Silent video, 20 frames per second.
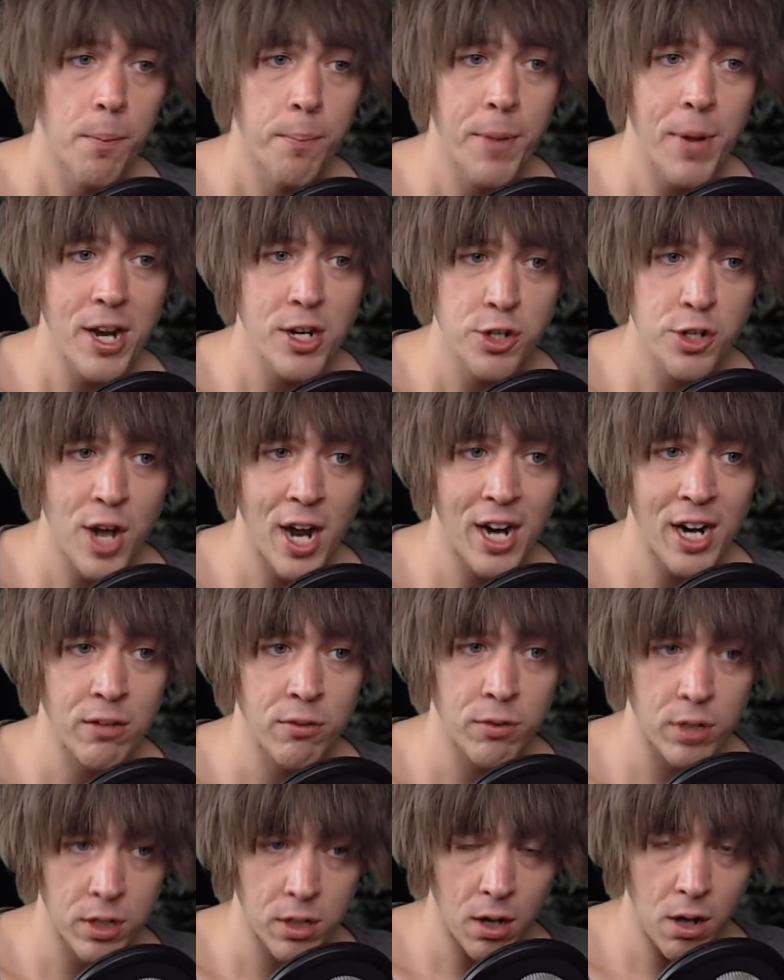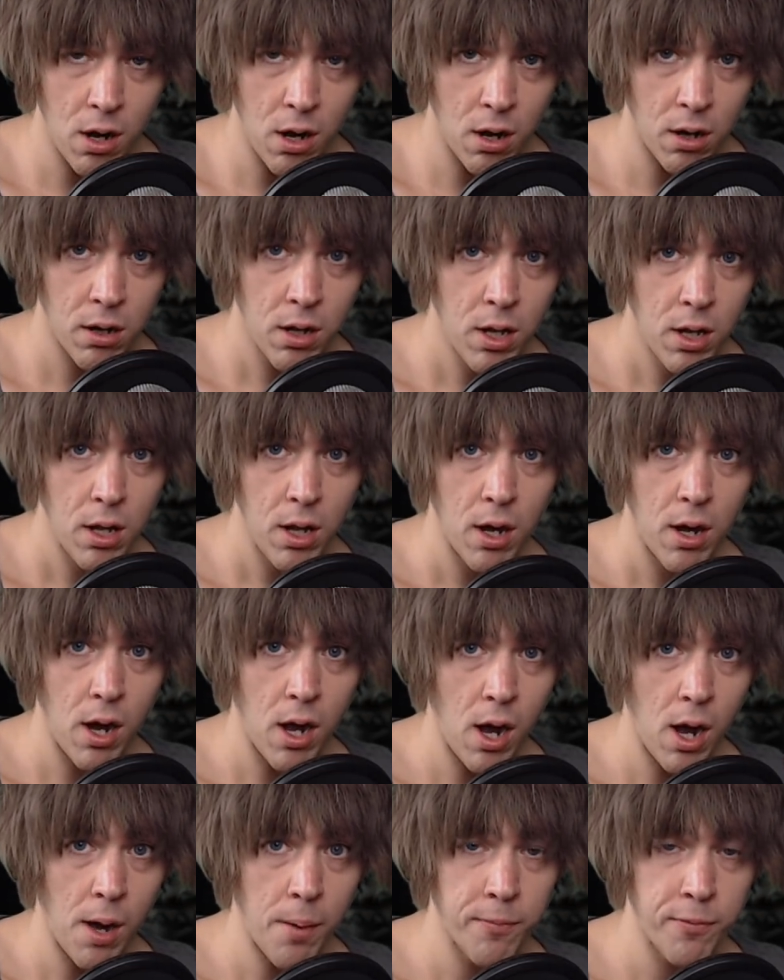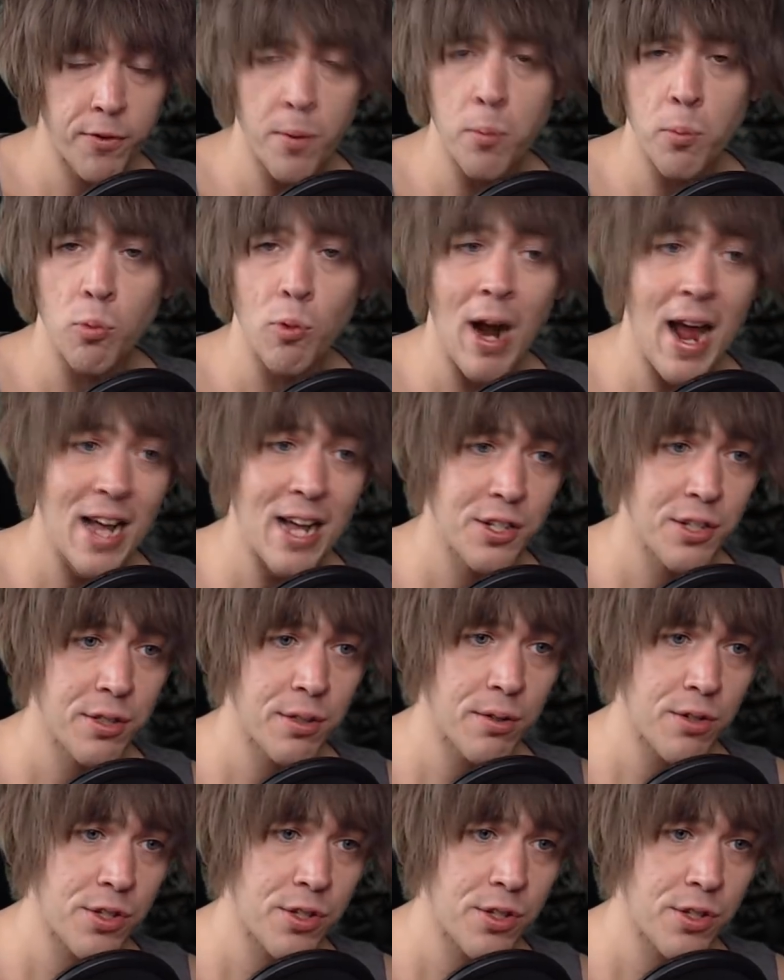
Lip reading: Patriotic Recall from Wrestler.